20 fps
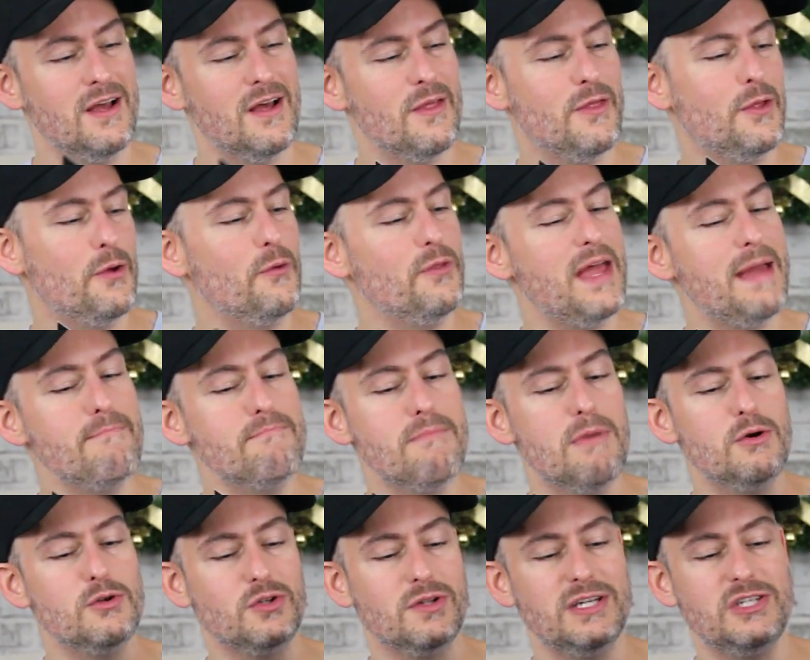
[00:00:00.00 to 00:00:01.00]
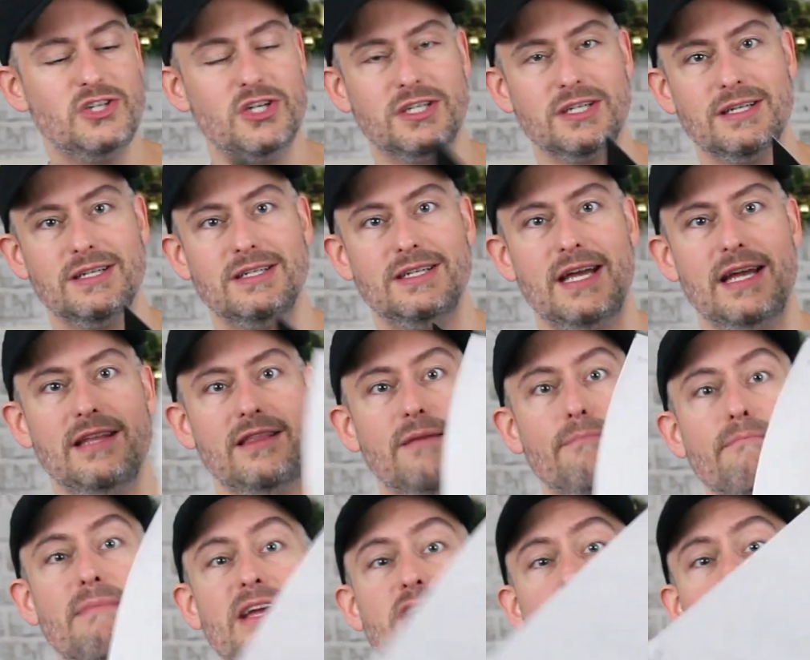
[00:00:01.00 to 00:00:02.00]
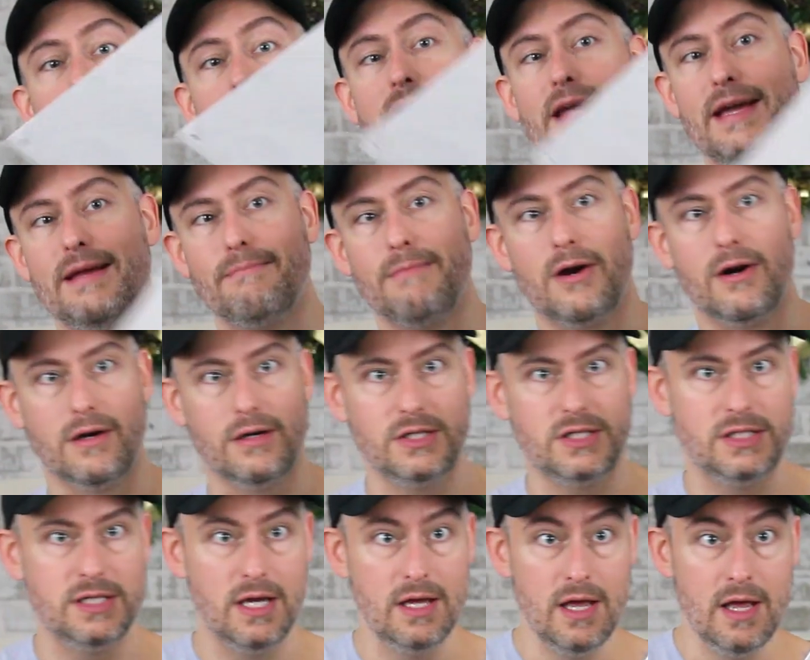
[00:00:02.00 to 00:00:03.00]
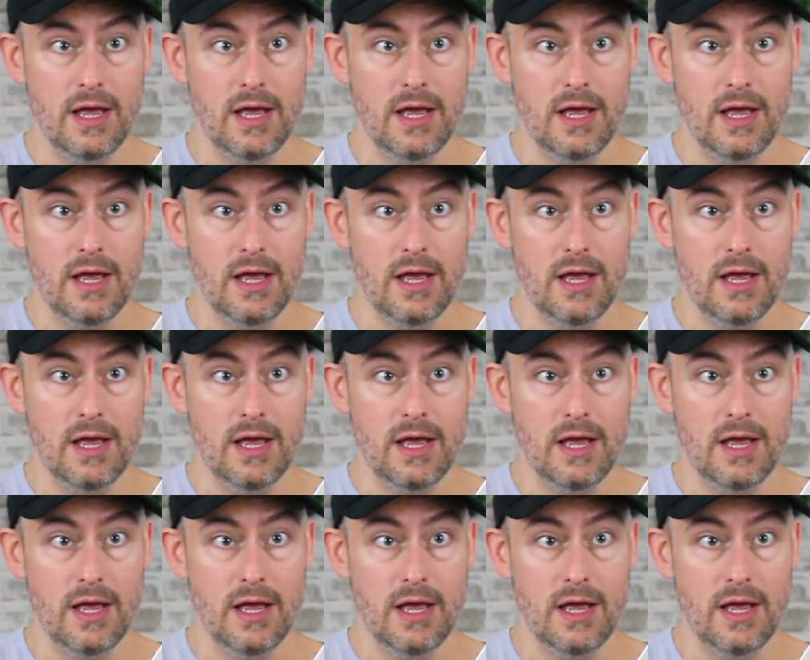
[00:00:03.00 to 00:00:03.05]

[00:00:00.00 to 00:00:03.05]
though they mostly just contain the major landmarks.